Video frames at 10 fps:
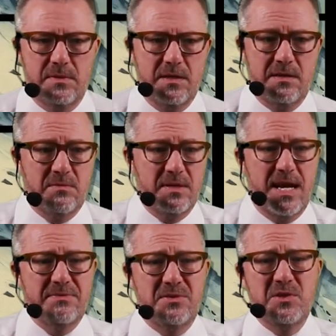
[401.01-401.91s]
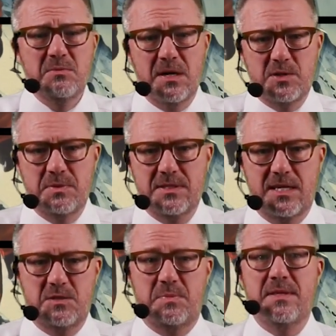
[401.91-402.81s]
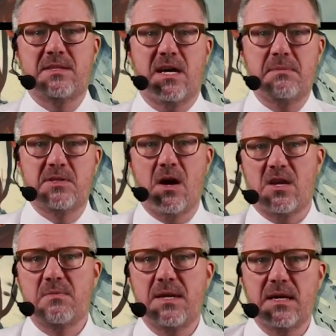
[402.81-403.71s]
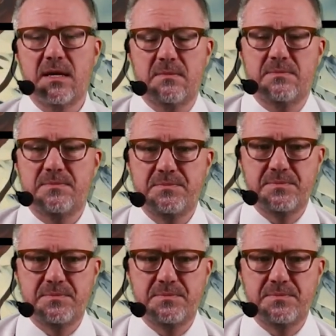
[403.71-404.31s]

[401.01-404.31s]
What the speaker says: You don't really have to do much besides spend the time documenting it.